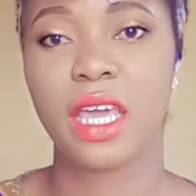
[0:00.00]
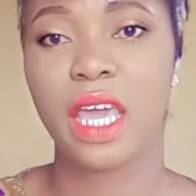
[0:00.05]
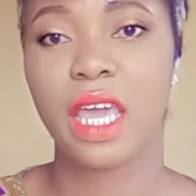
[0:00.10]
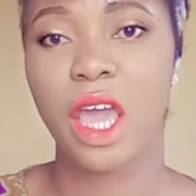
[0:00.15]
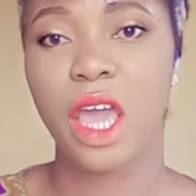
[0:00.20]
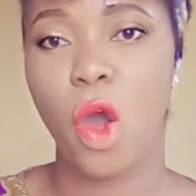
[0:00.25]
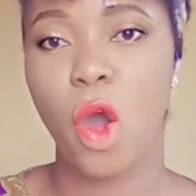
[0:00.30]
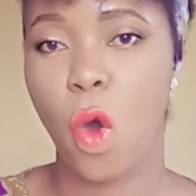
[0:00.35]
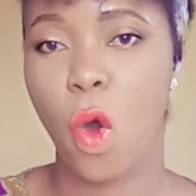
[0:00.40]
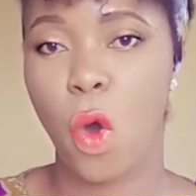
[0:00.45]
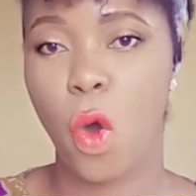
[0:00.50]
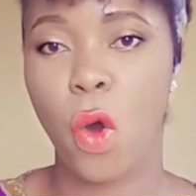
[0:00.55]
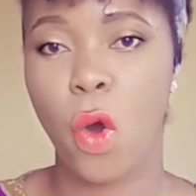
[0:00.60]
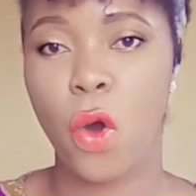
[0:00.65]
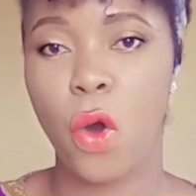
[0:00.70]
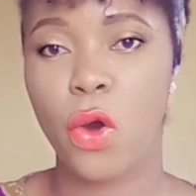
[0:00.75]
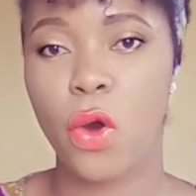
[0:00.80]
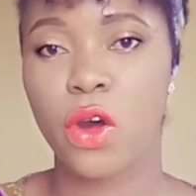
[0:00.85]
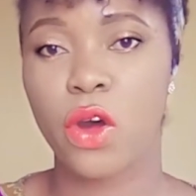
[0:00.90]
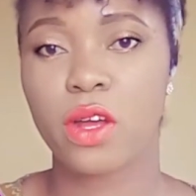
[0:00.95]
or
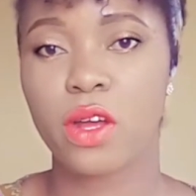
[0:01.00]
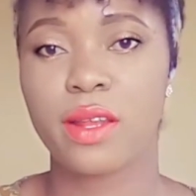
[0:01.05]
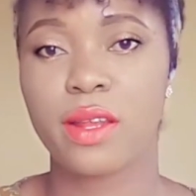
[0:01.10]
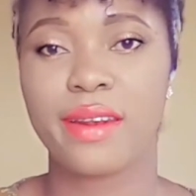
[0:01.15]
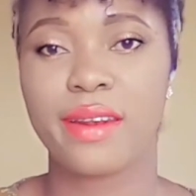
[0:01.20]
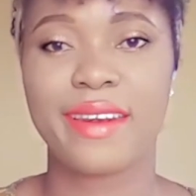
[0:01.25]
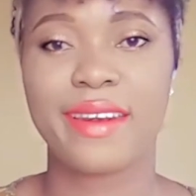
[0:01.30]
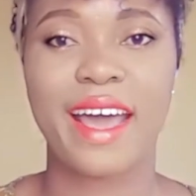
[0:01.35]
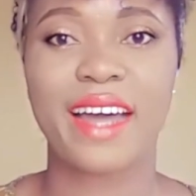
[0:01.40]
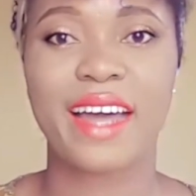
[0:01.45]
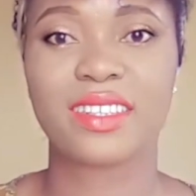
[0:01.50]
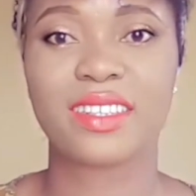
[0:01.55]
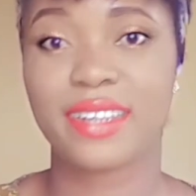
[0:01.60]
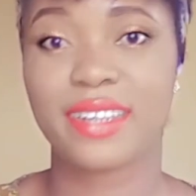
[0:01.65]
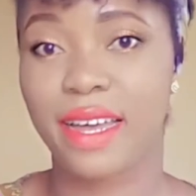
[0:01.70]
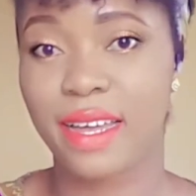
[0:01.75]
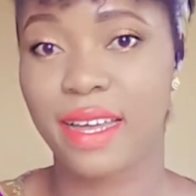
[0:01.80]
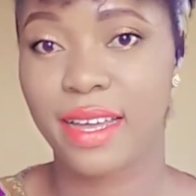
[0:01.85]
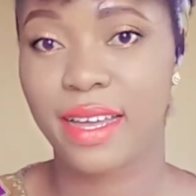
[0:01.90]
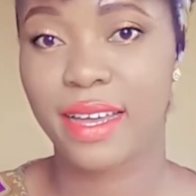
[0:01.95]
nacha
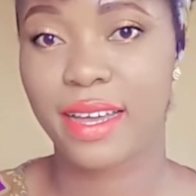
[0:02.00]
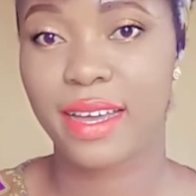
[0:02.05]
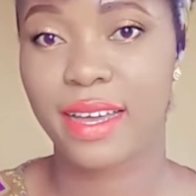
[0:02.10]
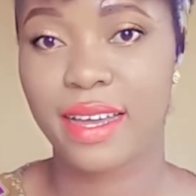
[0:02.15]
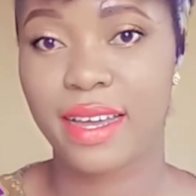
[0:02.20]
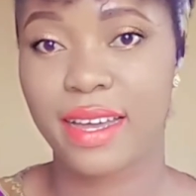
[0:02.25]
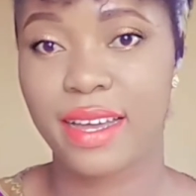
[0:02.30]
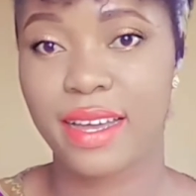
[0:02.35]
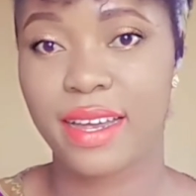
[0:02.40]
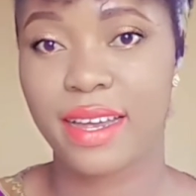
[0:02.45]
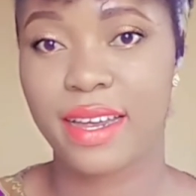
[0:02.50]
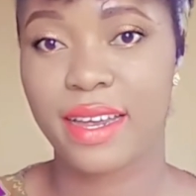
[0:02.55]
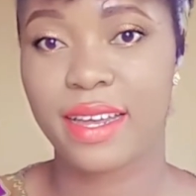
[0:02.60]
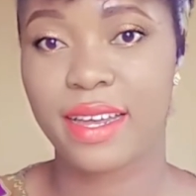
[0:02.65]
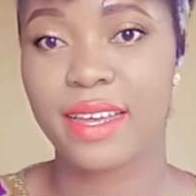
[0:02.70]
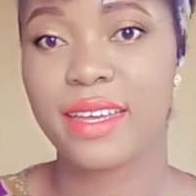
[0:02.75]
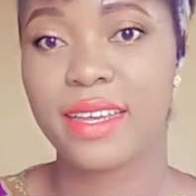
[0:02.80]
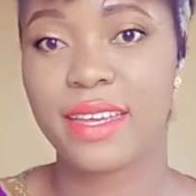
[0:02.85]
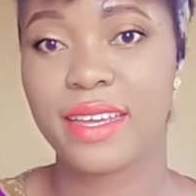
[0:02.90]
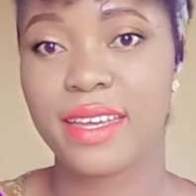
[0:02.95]

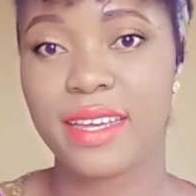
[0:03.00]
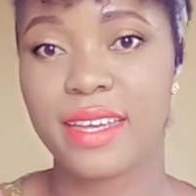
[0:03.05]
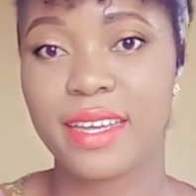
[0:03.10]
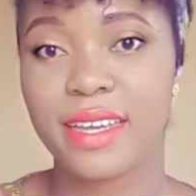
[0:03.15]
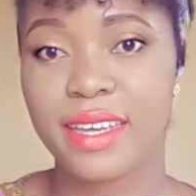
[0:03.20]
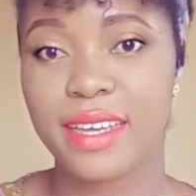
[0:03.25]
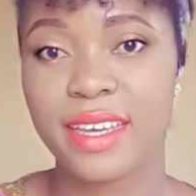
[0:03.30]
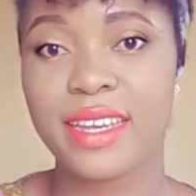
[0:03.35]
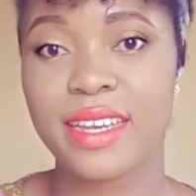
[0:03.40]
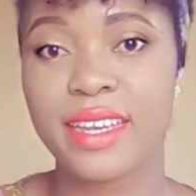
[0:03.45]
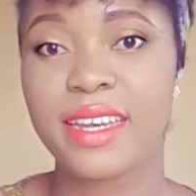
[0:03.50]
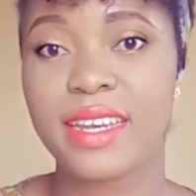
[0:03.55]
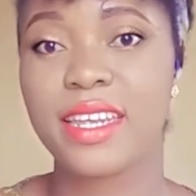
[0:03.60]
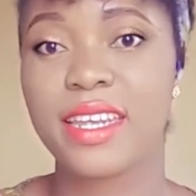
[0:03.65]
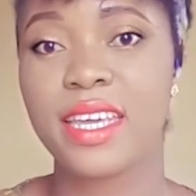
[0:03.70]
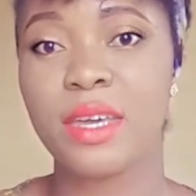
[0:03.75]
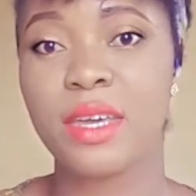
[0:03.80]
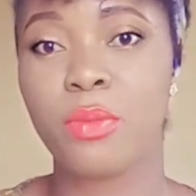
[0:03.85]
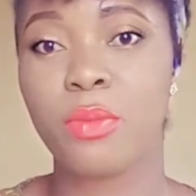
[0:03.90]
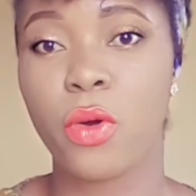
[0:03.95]
in
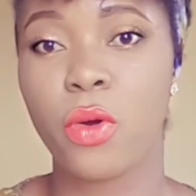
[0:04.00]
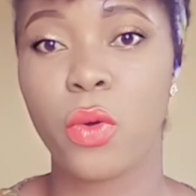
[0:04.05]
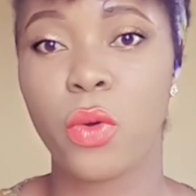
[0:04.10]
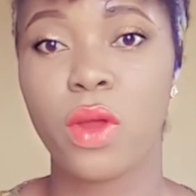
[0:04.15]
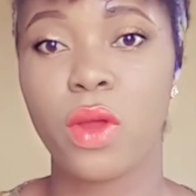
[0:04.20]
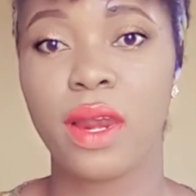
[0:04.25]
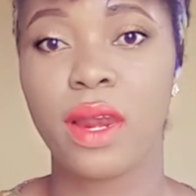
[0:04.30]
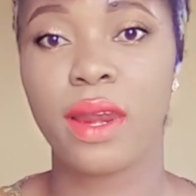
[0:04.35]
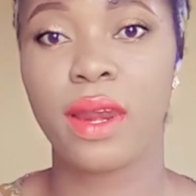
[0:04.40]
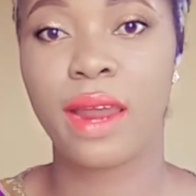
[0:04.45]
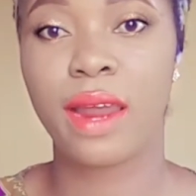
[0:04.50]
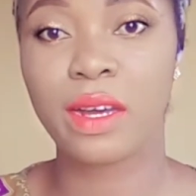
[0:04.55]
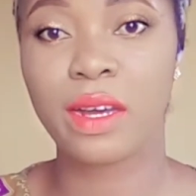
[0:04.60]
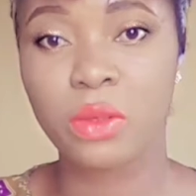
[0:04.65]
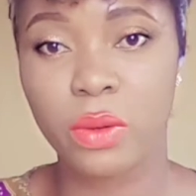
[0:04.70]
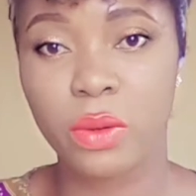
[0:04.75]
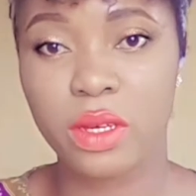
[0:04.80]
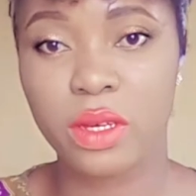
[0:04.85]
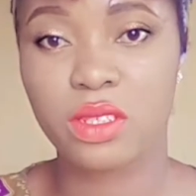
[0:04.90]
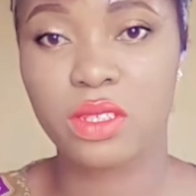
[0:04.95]
Igbo
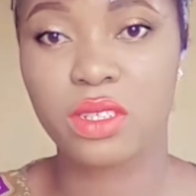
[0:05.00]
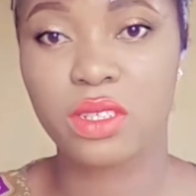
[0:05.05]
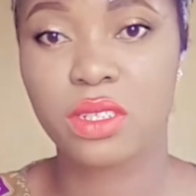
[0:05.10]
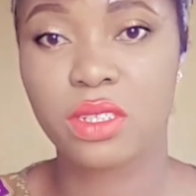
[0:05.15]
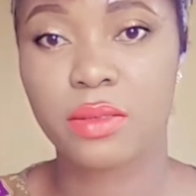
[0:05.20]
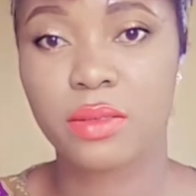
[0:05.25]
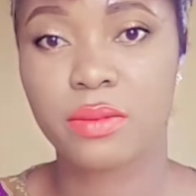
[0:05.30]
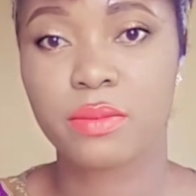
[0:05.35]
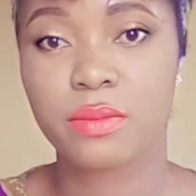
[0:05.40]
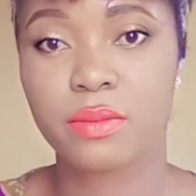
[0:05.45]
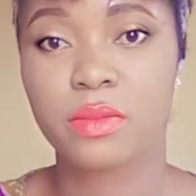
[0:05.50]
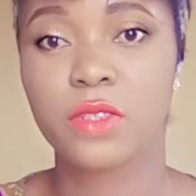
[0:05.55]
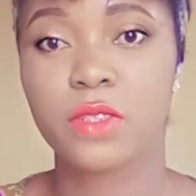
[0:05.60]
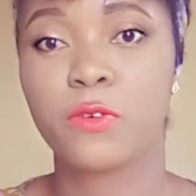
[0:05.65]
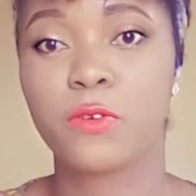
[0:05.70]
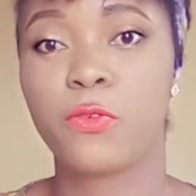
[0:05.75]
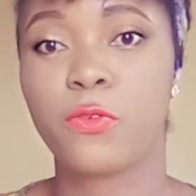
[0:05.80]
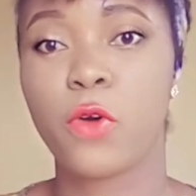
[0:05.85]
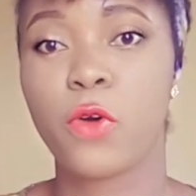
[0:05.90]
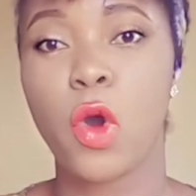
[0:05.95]
language
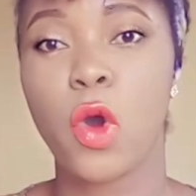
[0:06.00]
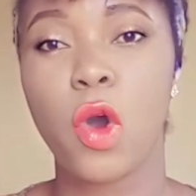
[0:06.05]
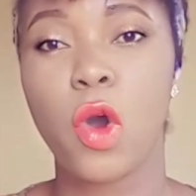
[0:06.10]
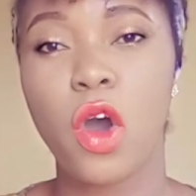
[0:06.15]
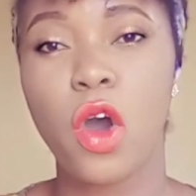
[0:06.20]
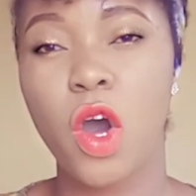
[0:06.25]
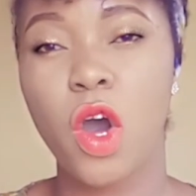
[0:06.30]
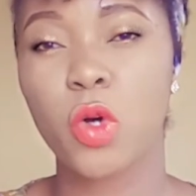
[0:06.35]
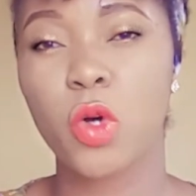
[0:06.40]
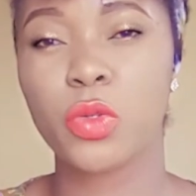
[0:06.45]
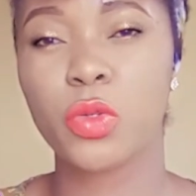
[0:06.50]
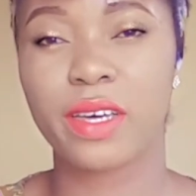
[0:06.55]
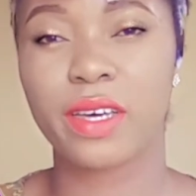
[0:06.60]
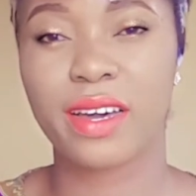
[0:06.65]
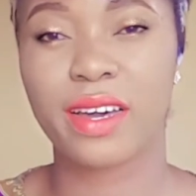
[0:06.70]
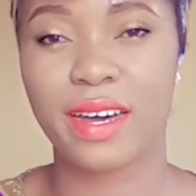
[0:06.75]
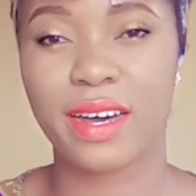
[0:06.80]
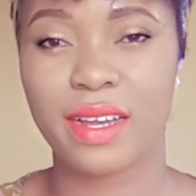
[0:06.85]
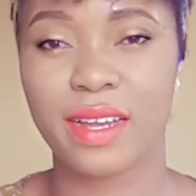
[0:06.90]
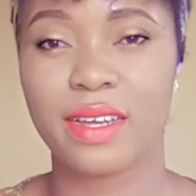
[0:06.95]
for all the
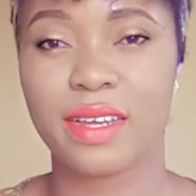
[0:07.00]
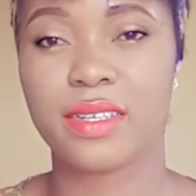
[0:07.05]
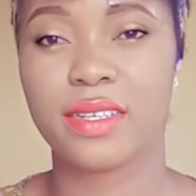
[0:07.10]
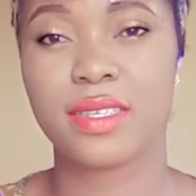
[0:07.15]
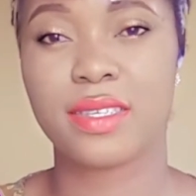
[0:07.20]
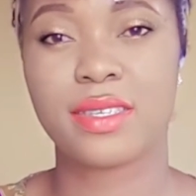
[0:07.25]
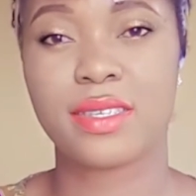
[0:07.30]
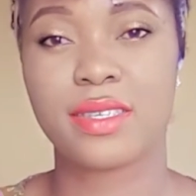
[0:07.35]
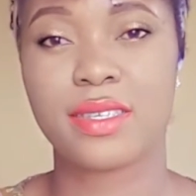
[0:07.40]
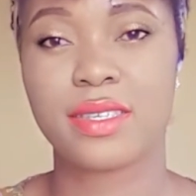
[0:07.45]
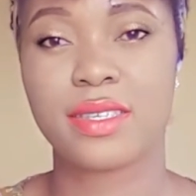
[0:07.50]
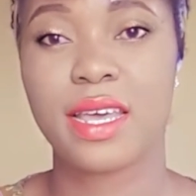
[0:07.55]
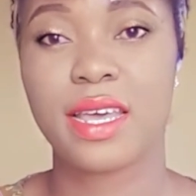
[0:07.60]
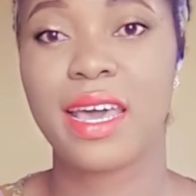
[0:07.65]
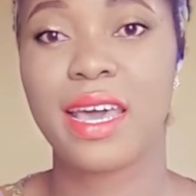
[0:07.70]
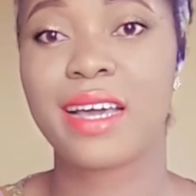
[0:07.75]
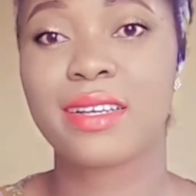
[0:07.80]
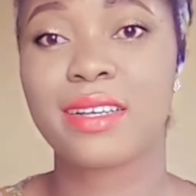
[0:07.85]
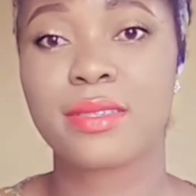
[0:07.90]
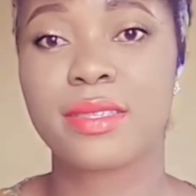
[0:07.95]
colors
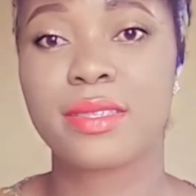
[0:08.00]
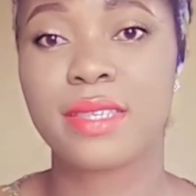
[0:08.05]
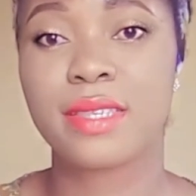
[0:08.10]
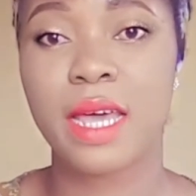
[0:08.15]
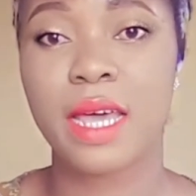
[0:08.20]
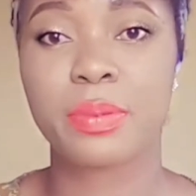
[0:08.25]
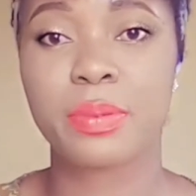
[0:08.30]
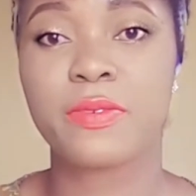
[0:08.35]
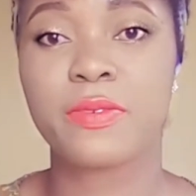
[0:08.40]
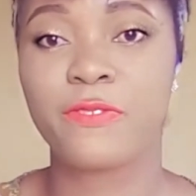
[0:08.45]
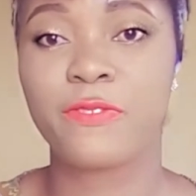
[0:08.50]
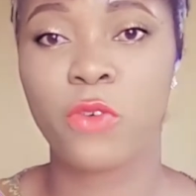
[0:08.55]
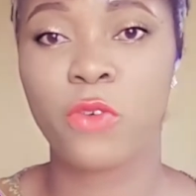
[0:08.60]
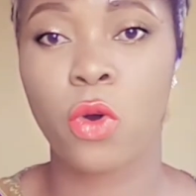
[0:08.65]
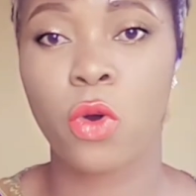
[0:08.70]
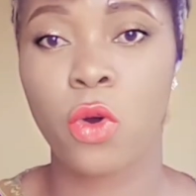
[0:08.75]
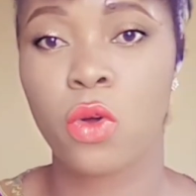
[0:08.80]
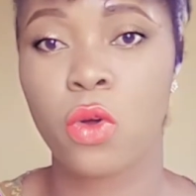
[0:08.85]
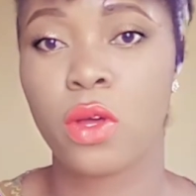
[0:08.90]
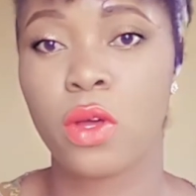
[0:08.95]
except for
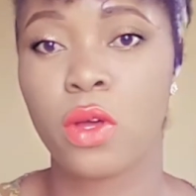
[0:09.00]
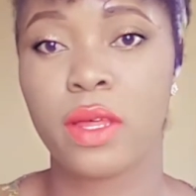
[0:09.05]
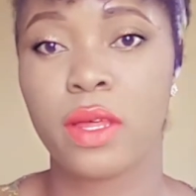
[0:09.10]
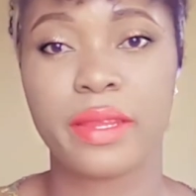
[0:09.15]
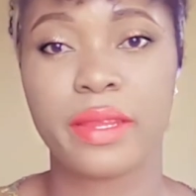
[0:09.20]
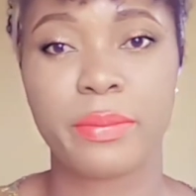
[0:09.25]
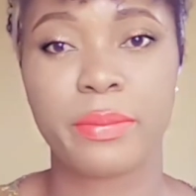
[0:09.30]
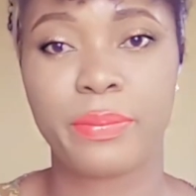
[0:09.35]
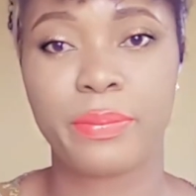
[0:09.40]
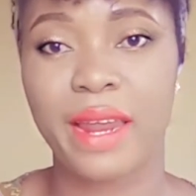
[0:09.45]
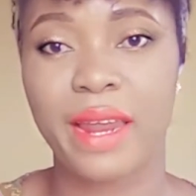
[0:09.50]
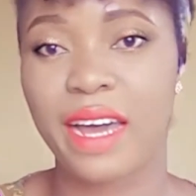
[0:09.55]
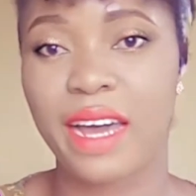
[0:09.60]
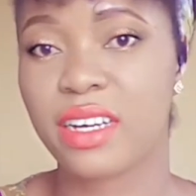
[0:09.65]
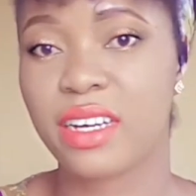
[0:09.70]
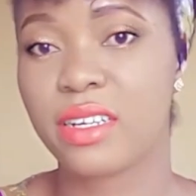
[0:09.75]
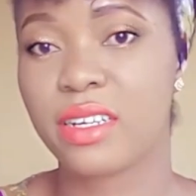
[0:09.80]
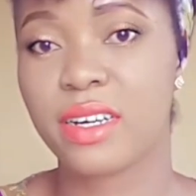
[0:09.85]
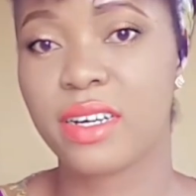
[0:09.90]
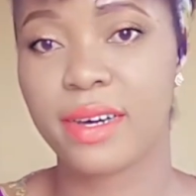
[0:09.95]
the black
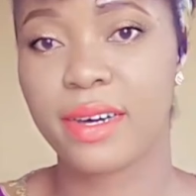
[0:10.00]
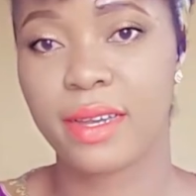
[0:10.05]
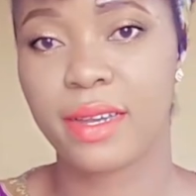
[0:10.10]
color.